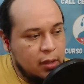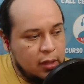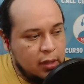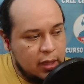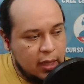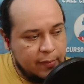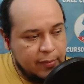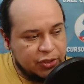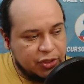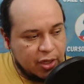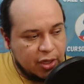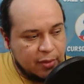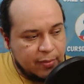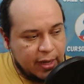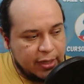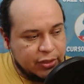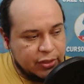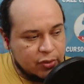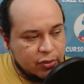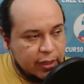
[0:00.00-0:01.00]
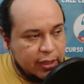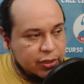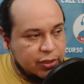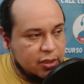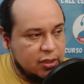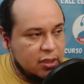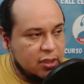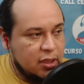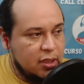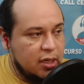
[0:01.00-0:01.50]
Let me share my screen
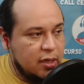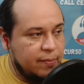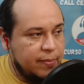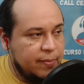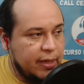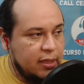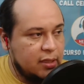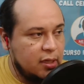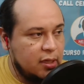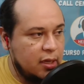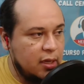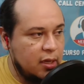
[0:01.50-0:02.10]
just a little bit.